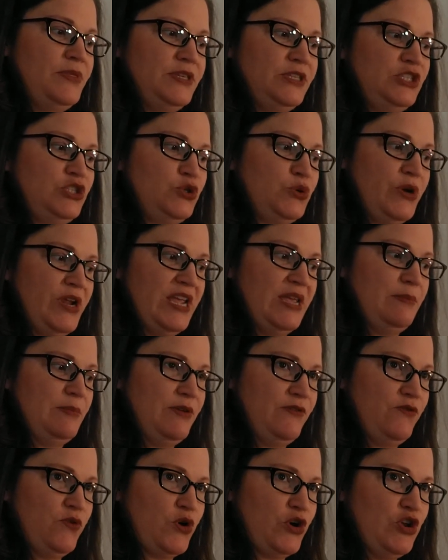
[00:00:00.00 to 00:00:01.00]
the string
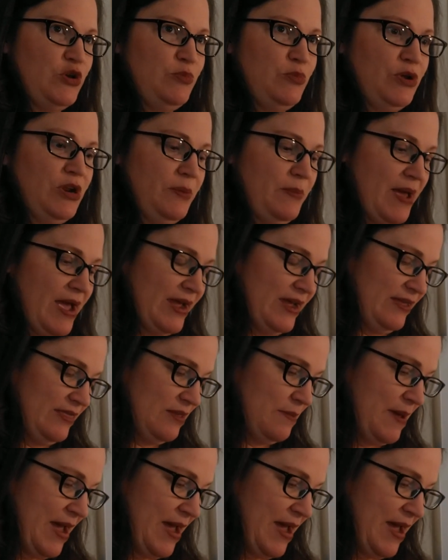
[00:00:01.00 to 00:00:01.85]
before you put it back in the